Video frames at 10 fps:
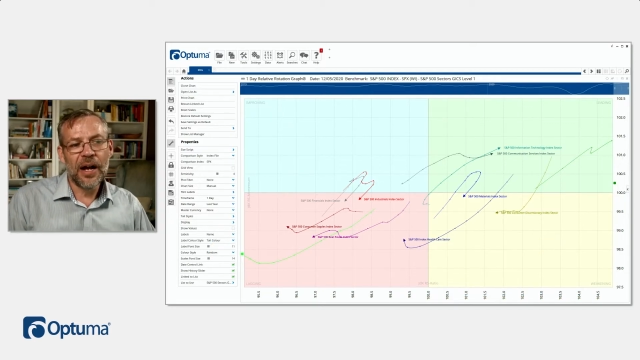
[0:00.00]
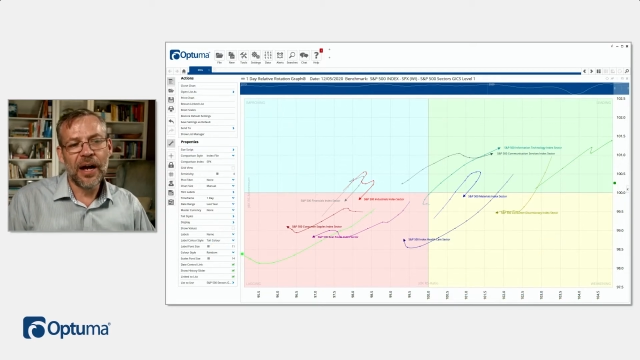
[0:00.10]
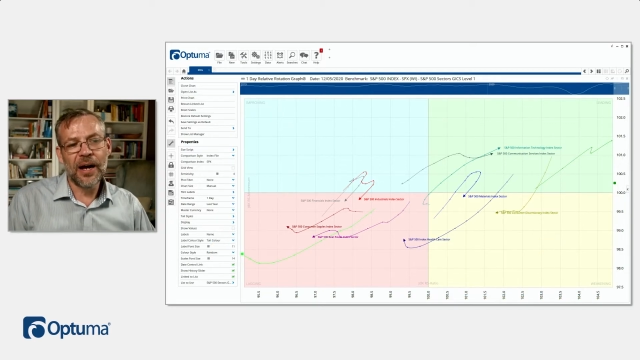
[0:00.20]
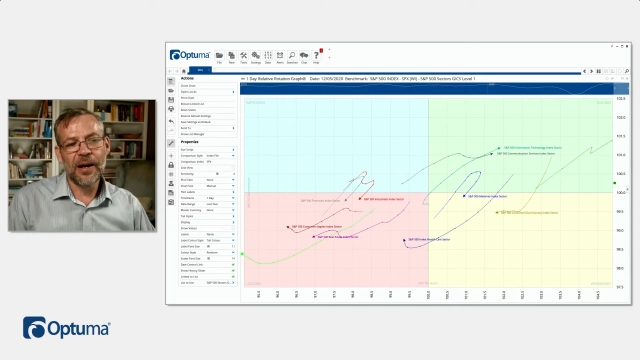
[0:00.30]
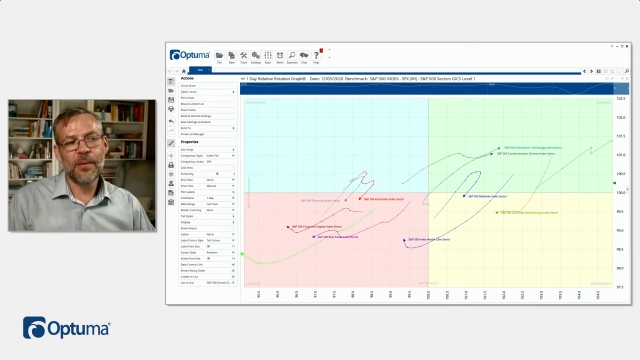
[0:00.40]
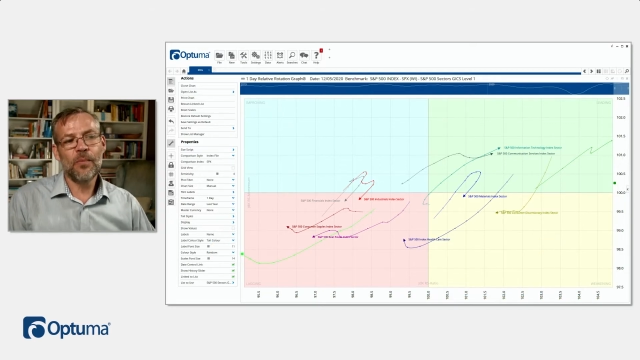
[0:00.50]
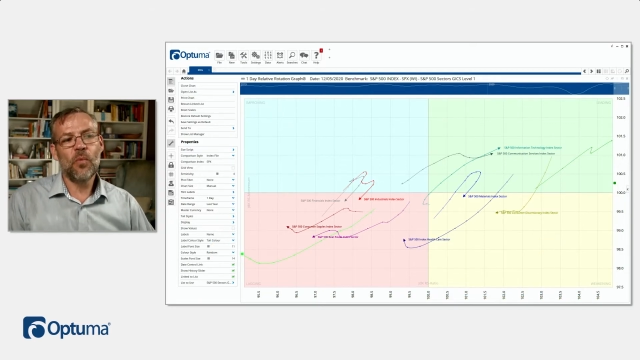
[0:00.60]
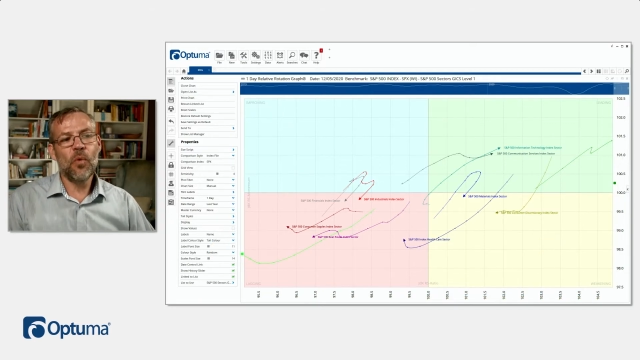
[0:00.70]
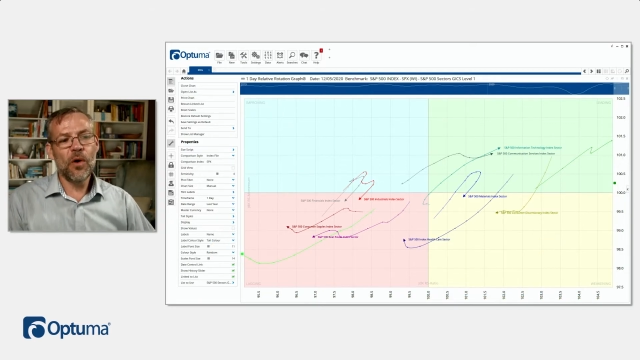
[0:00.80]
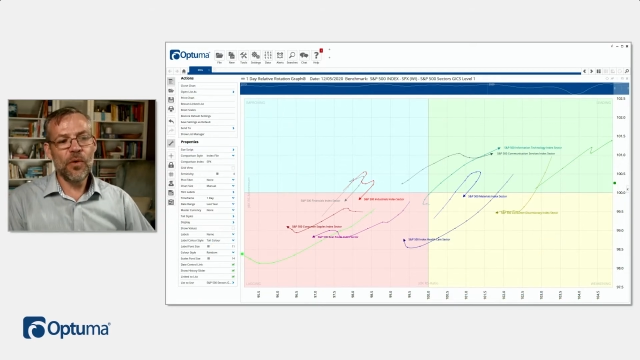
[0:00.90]

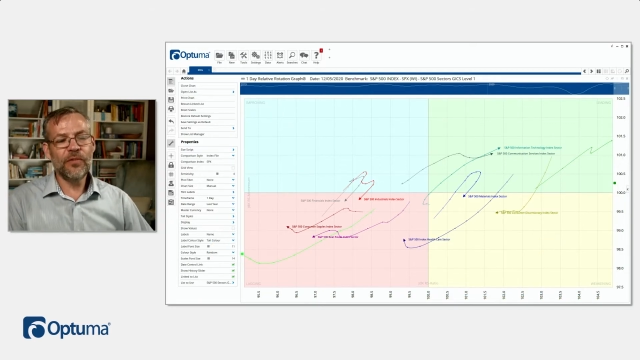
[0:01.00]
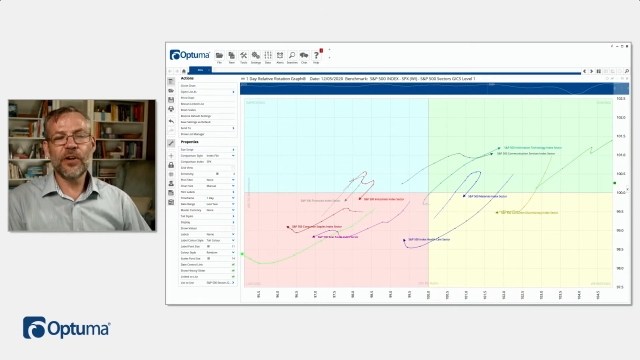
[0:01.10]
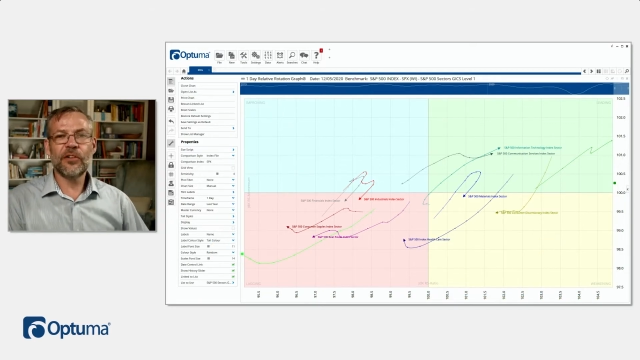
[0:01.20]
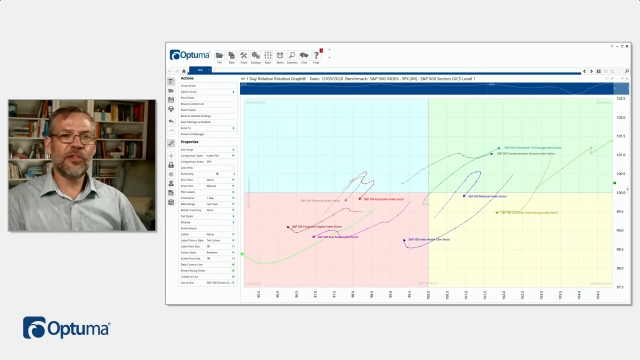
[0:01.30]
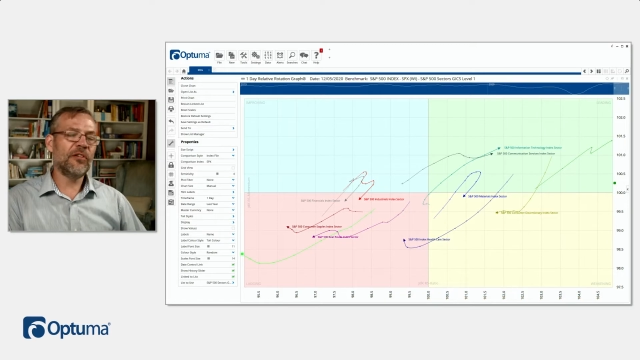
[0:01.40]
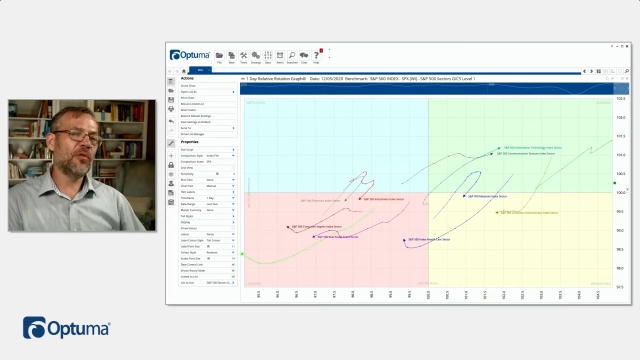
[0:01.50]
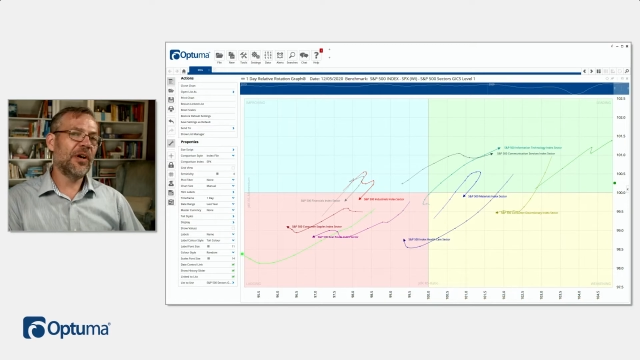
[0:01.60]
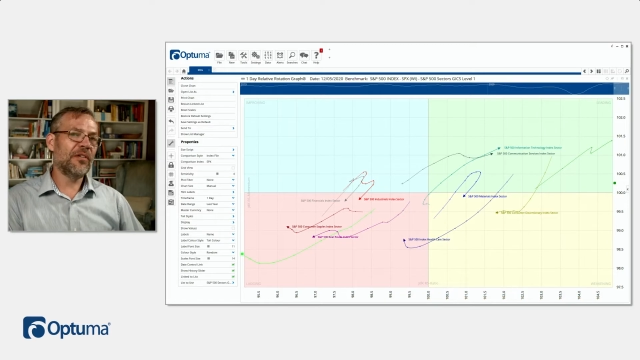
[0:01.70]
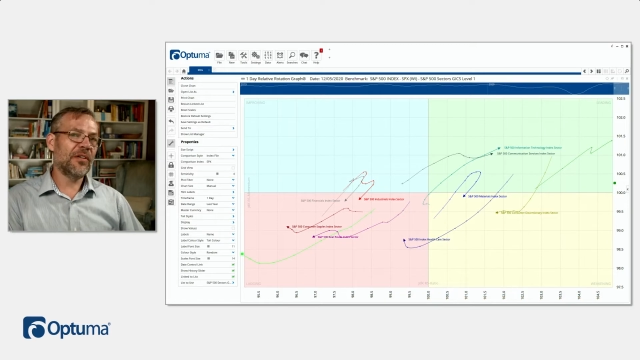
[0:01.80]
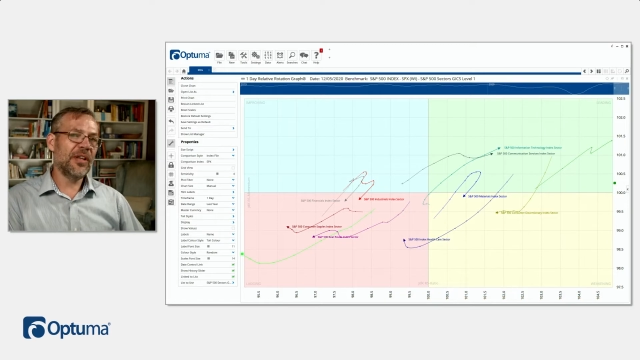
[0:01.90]
what we've got a
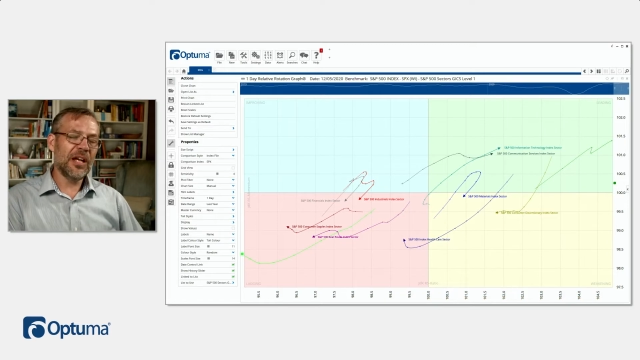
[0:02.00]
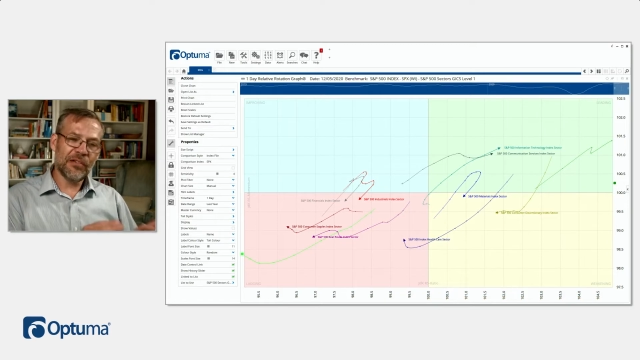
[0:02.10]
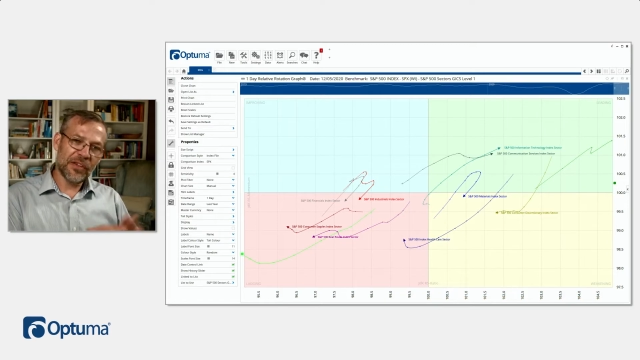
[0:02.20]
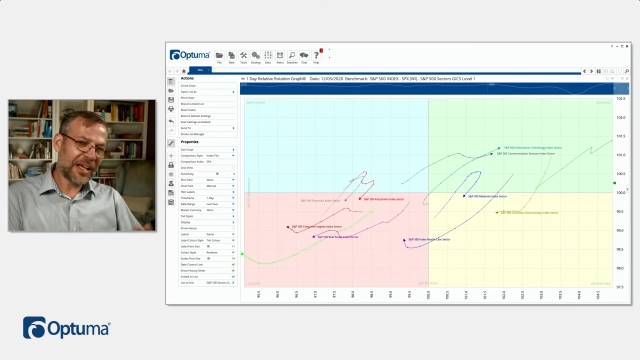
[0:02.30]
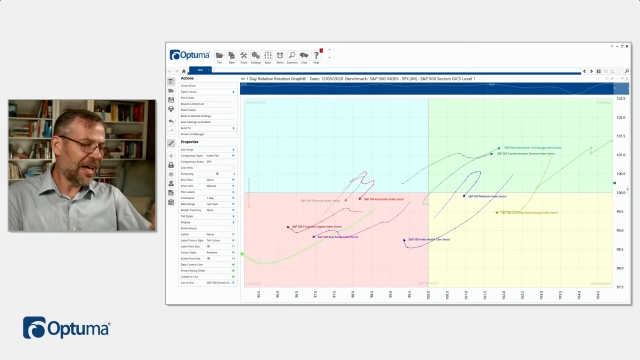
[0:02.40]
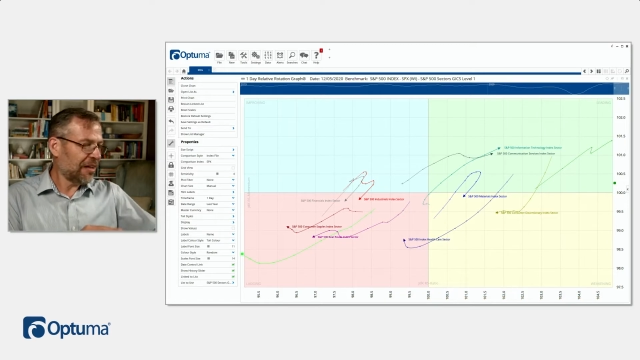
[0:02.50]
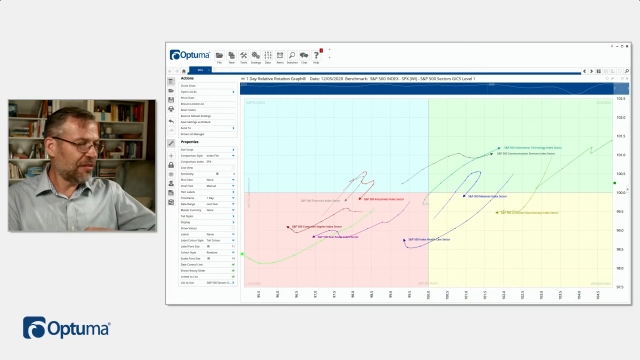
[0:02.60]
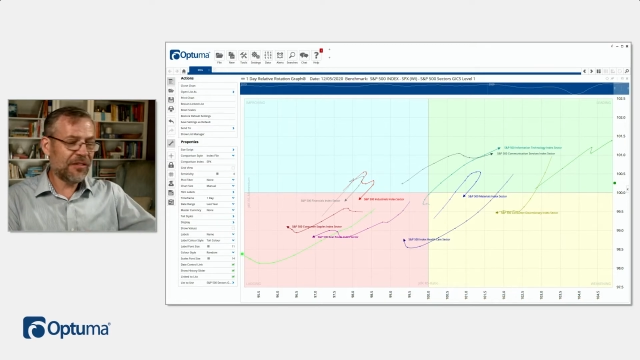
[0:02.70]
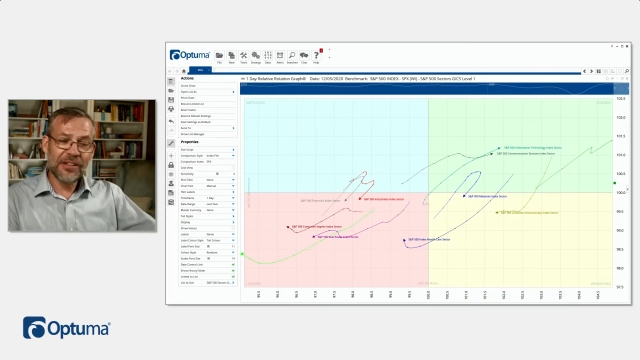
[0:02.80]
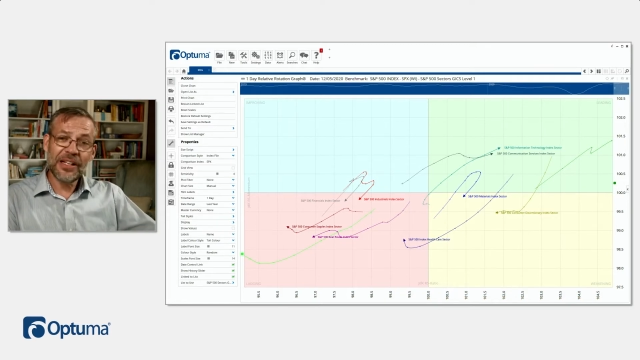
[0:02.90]
situation there is the car's
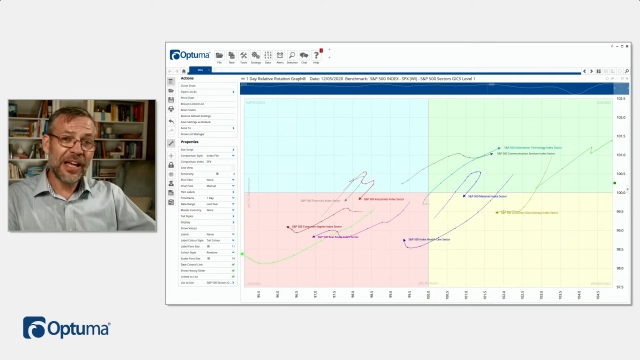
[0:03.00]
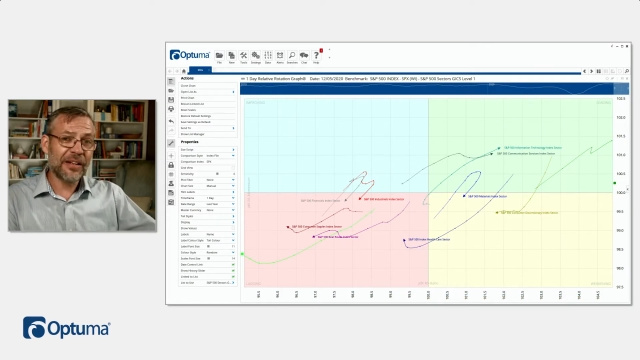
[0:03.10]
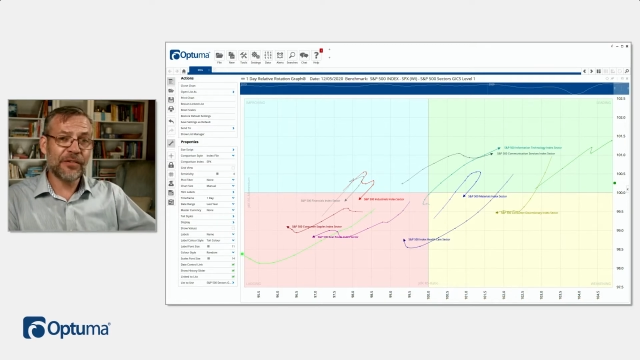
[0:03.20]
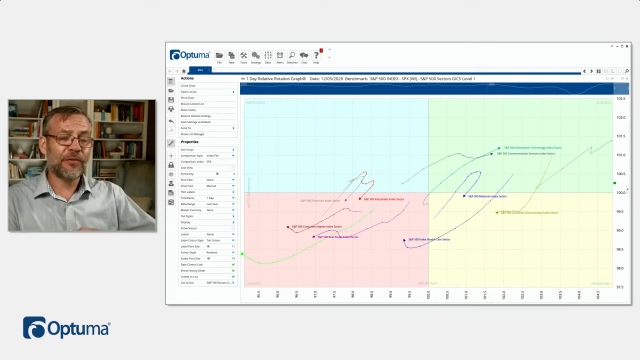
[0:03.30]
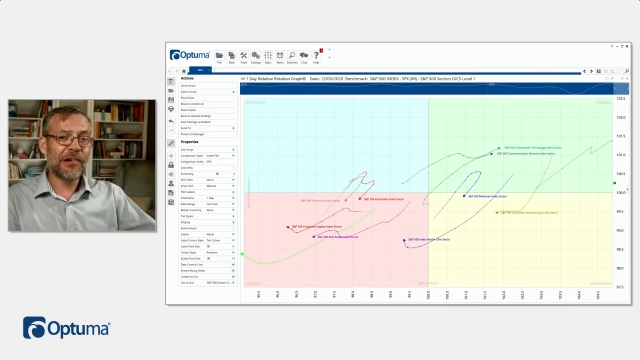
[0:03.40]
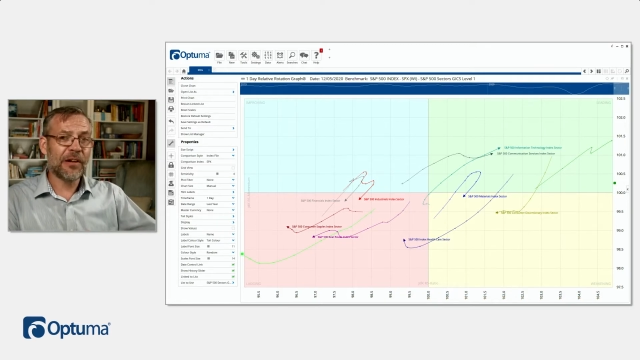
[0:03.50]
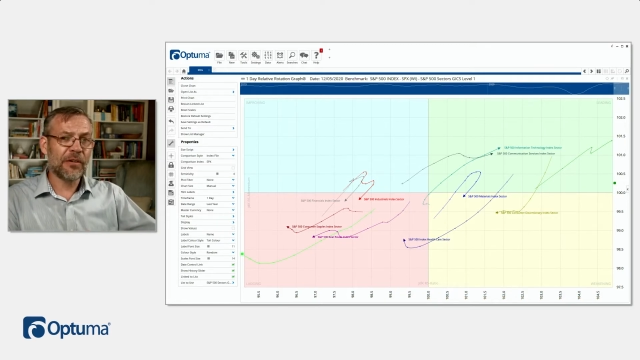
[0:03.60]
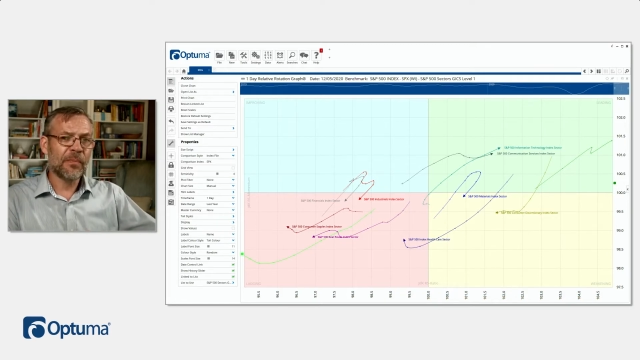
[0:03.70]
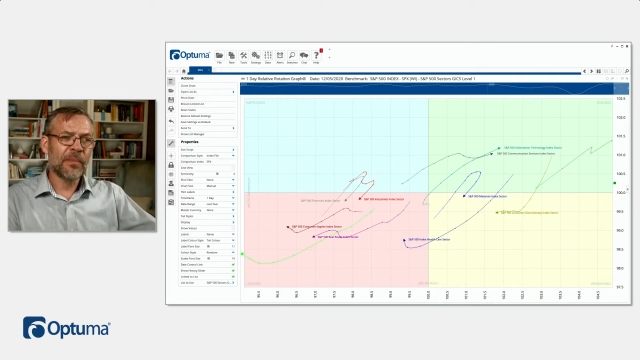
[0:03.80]
still out in front,